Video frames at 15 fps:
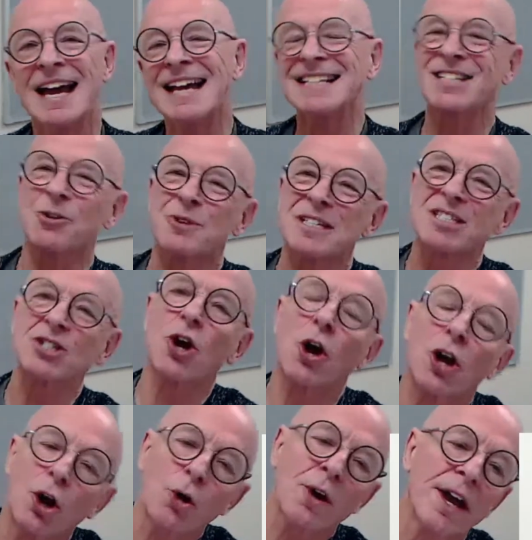So it's
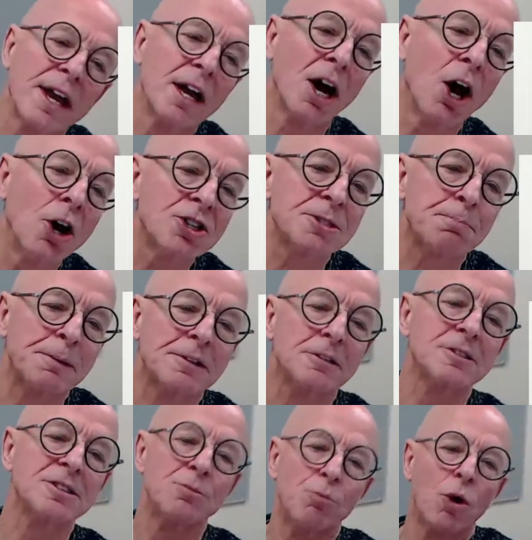not looking at
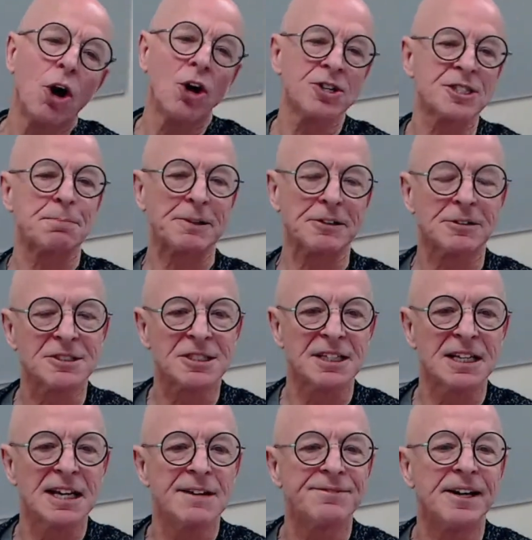hospitals and what hospitals
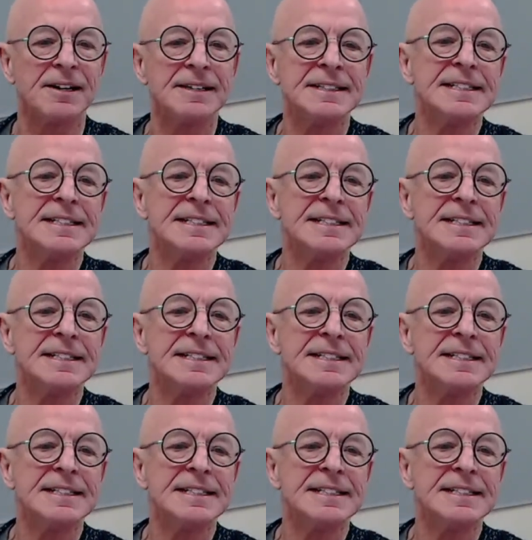deliver.